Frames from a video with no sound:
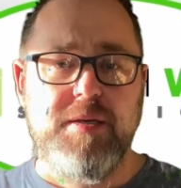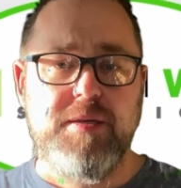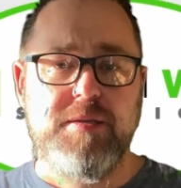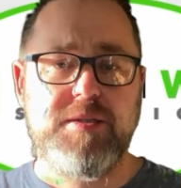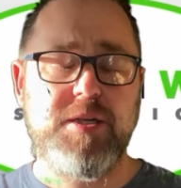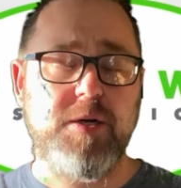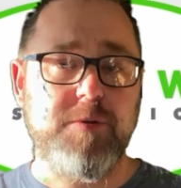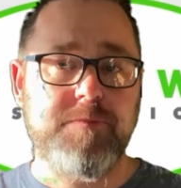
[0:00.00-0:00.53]

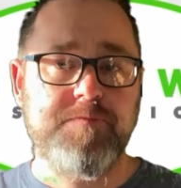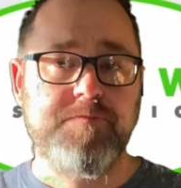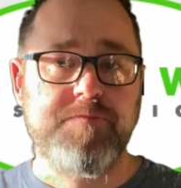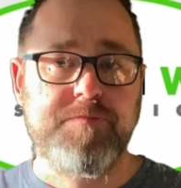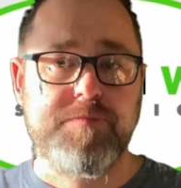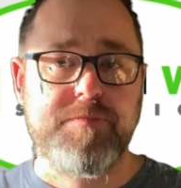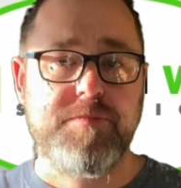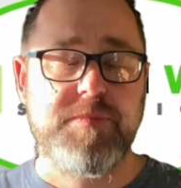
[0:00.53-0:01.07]
So,
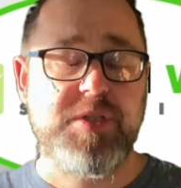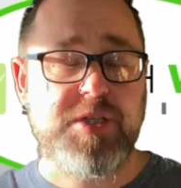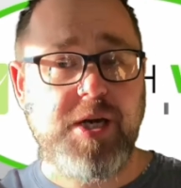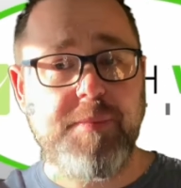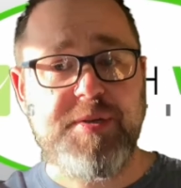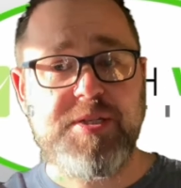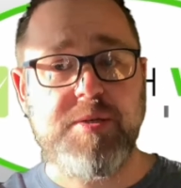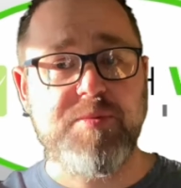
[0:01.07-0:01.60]
there's got
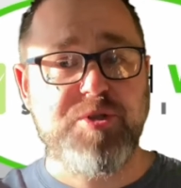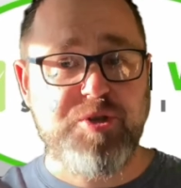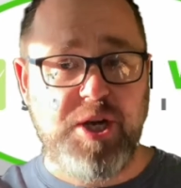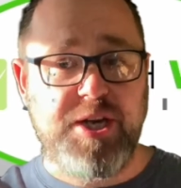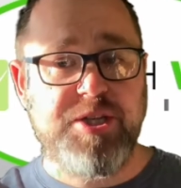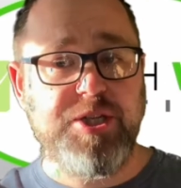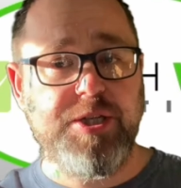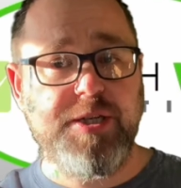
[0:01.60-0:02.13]
to be some
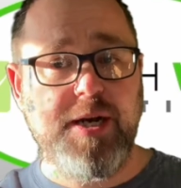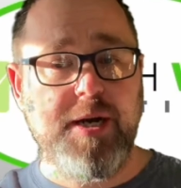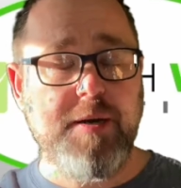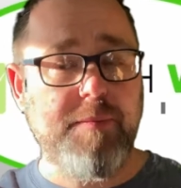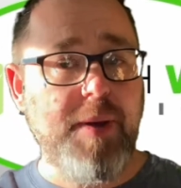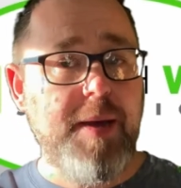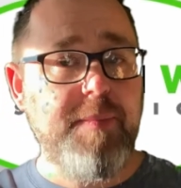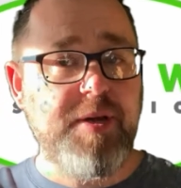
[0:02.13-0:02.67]
strategy there. There
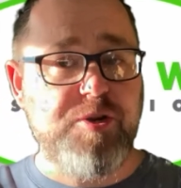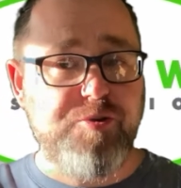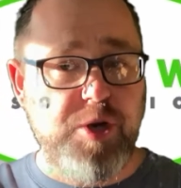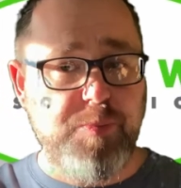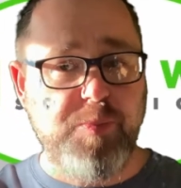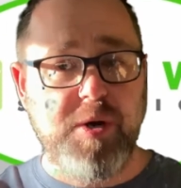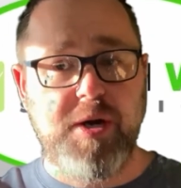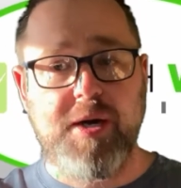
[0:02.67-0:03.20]
may be a
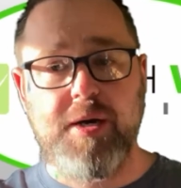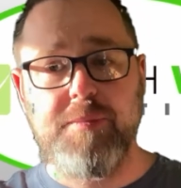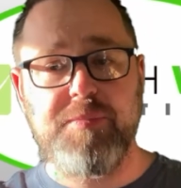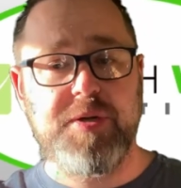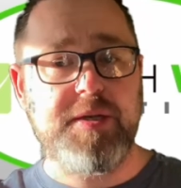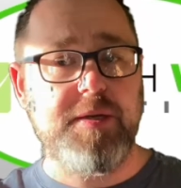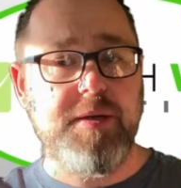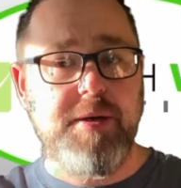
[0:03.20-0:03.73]
tripwire,
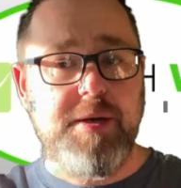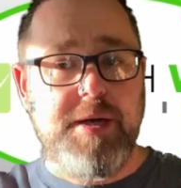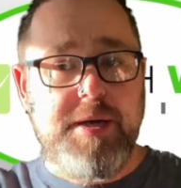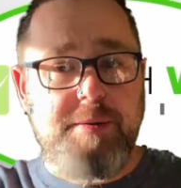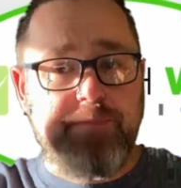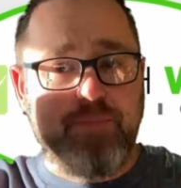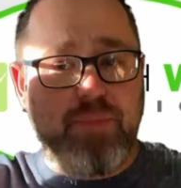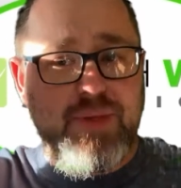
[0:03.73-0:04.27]
but
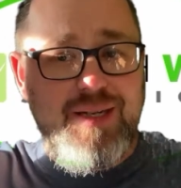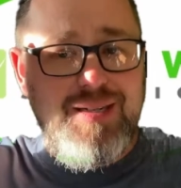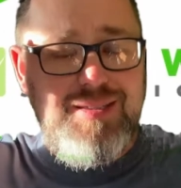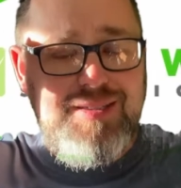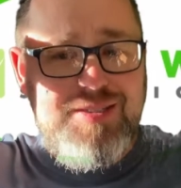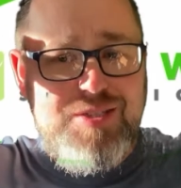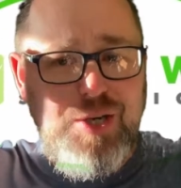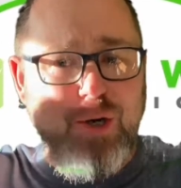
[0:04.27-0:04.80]

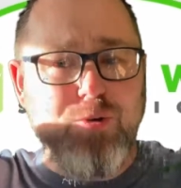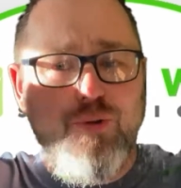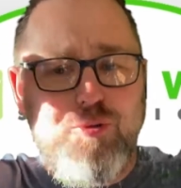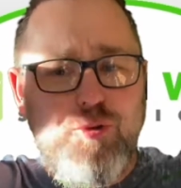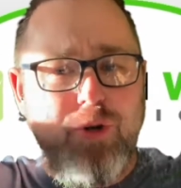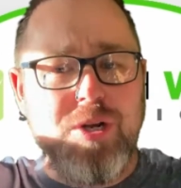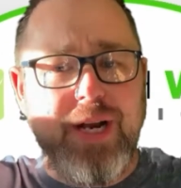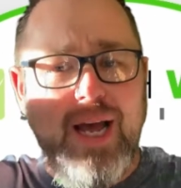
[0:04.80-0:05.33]
don't
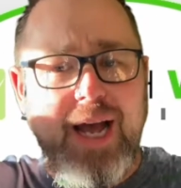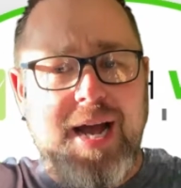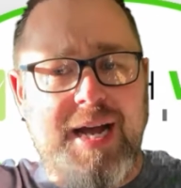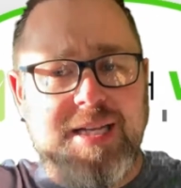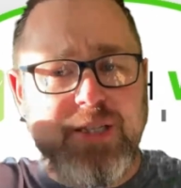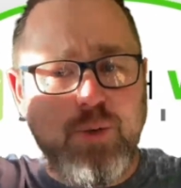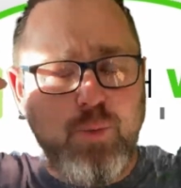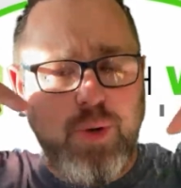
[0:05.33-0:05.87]
run
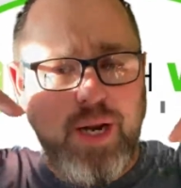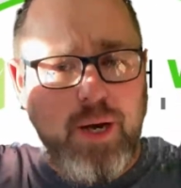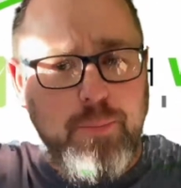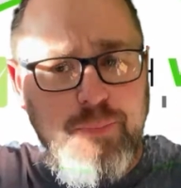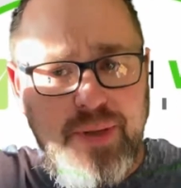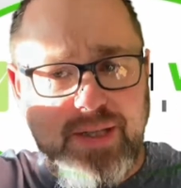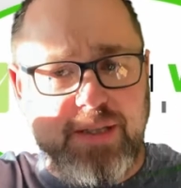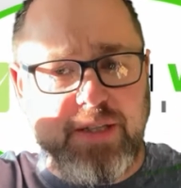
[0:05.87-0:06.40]
ads
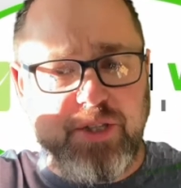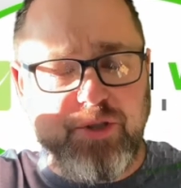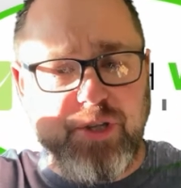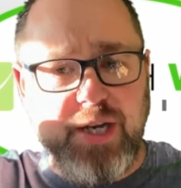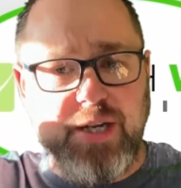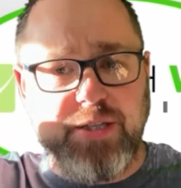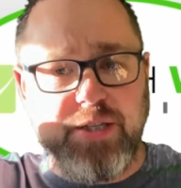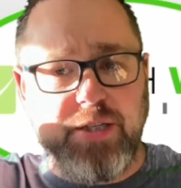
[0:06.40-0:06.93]
without building your
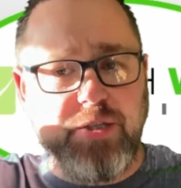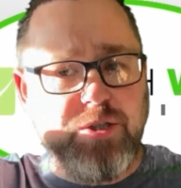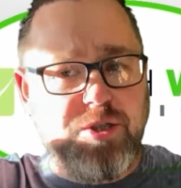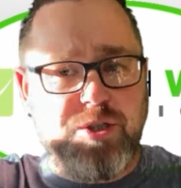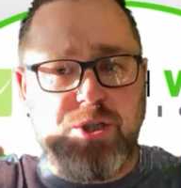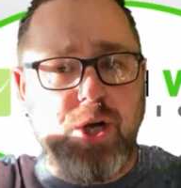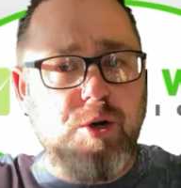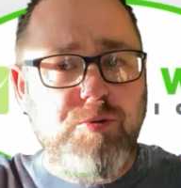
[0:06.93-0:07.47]
strategy.
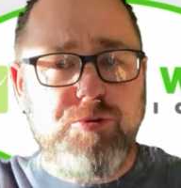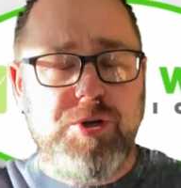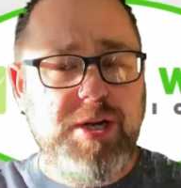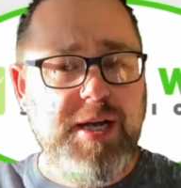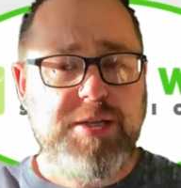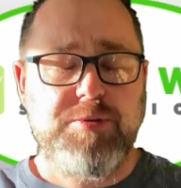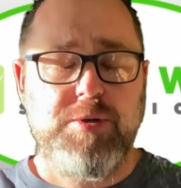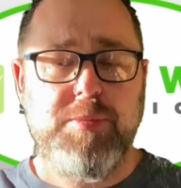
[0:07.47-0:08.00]
Just don't run
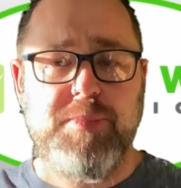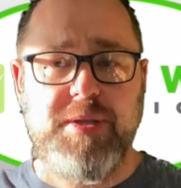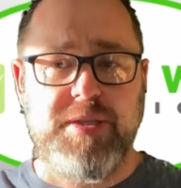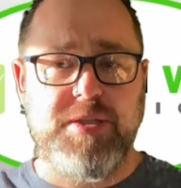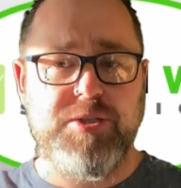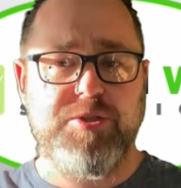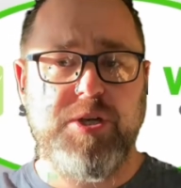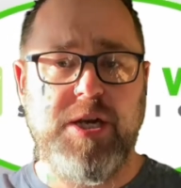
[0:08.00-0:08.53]
ads without building
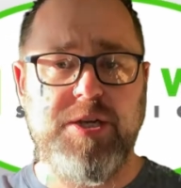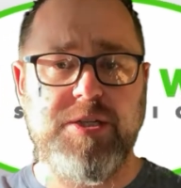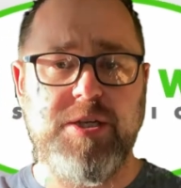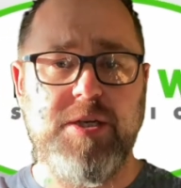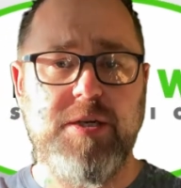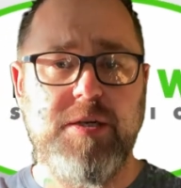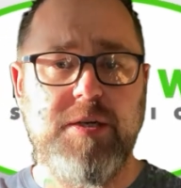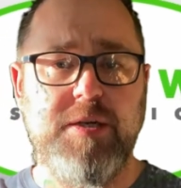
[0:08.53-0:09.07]
your
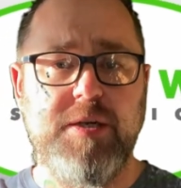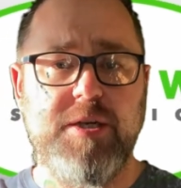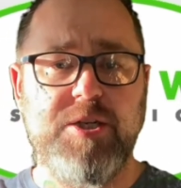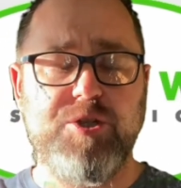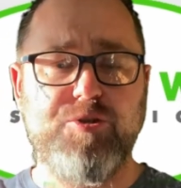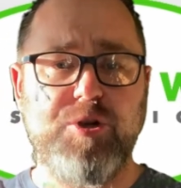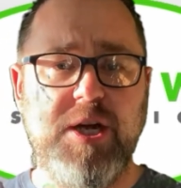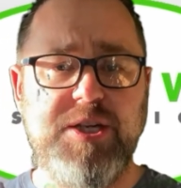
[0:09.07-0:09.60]
strategy.
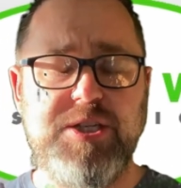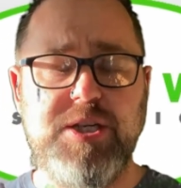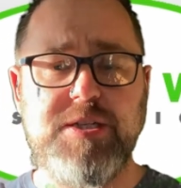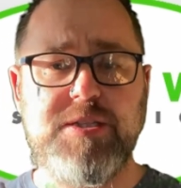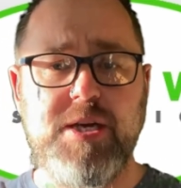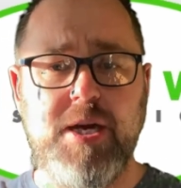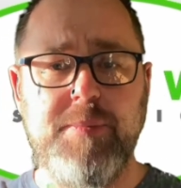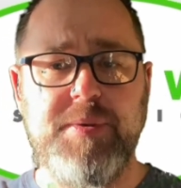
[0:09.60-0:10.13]
Strategy has
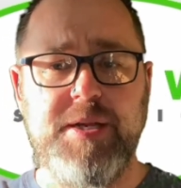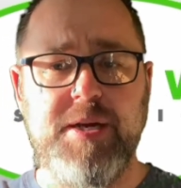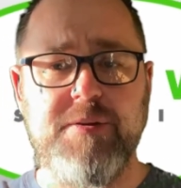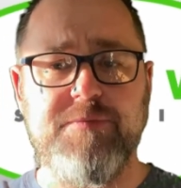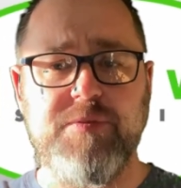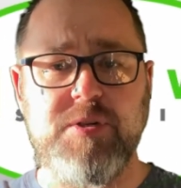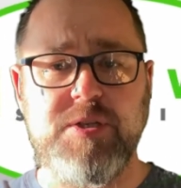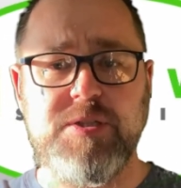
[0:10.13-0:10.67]
got to be there
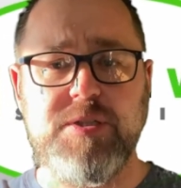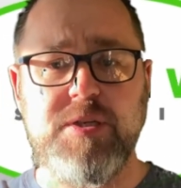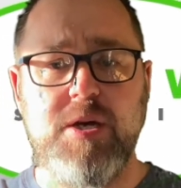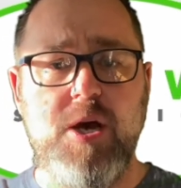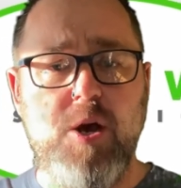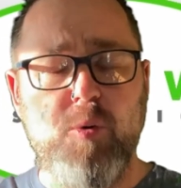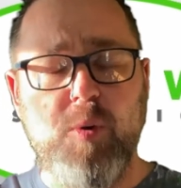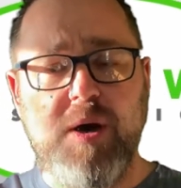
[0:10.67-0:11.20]
first.
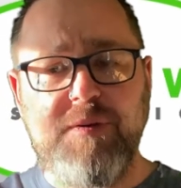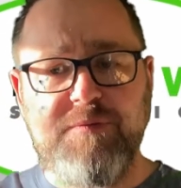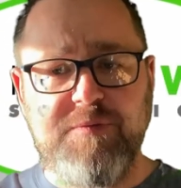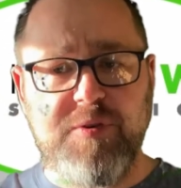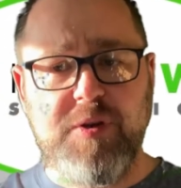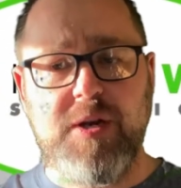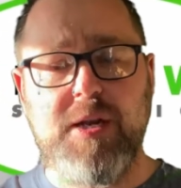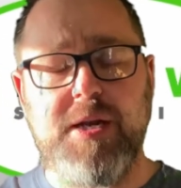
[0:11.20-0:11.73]
What
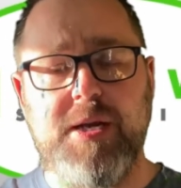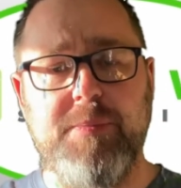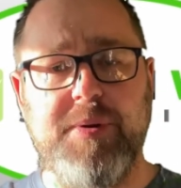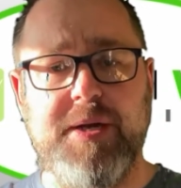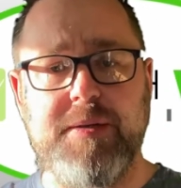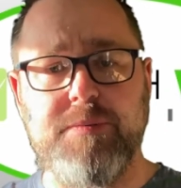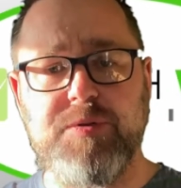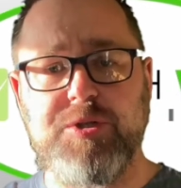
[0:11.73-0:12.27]
funnel are you
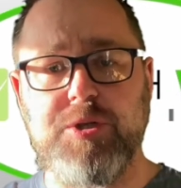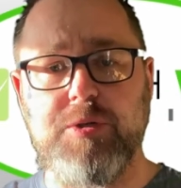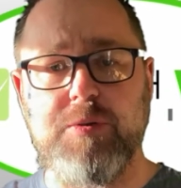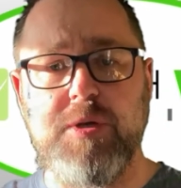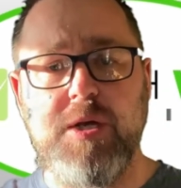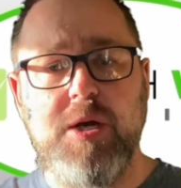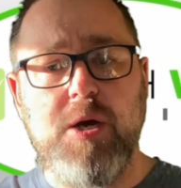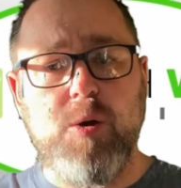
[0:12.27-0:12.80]
bringing them through?
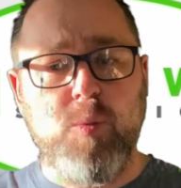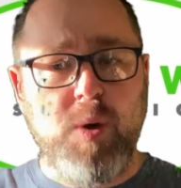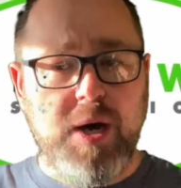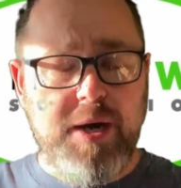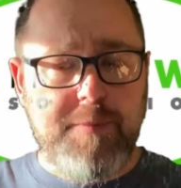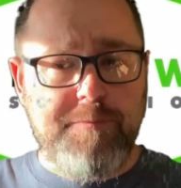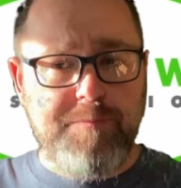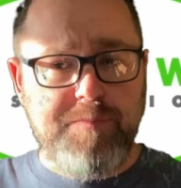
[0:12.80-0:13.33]

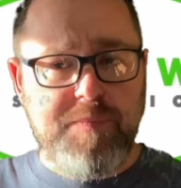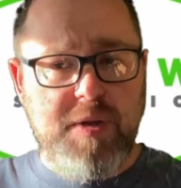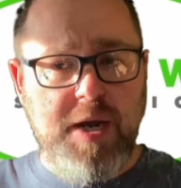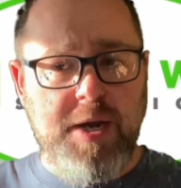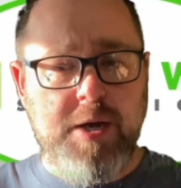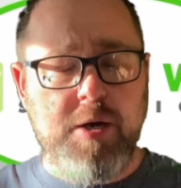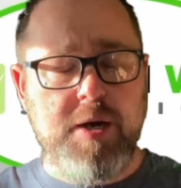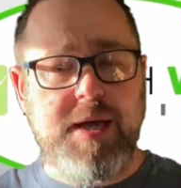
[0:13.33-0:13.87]
What are
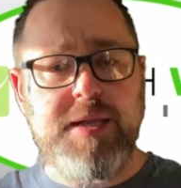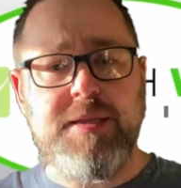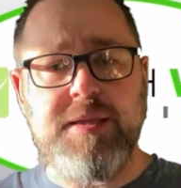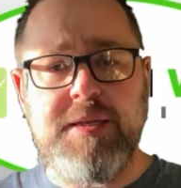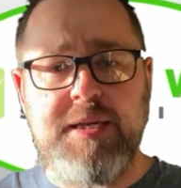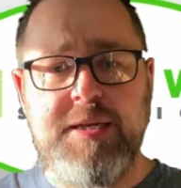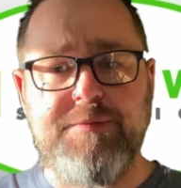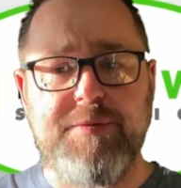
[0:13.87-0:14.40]
you going to
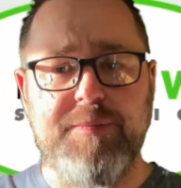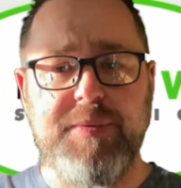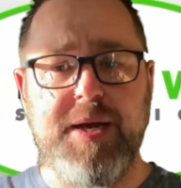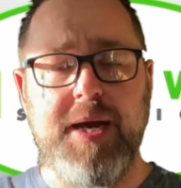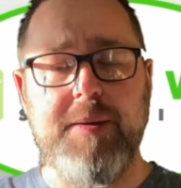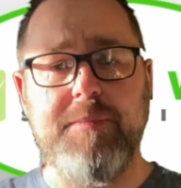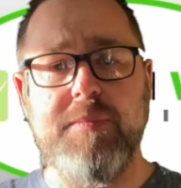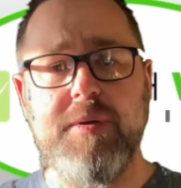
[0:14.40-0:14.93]
need from
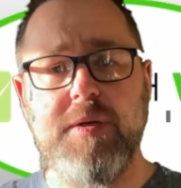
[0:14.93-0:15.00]
them?